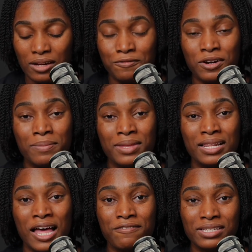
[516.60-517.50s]
from the
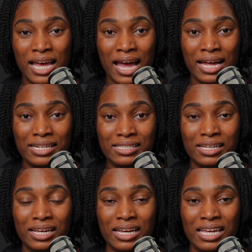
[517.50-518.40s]
11 hats.
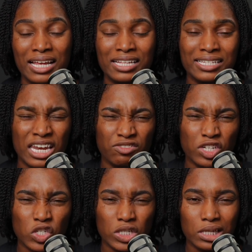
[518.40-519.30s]
That's kind of
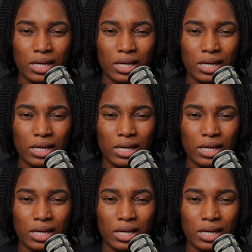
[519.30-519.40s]
interesting.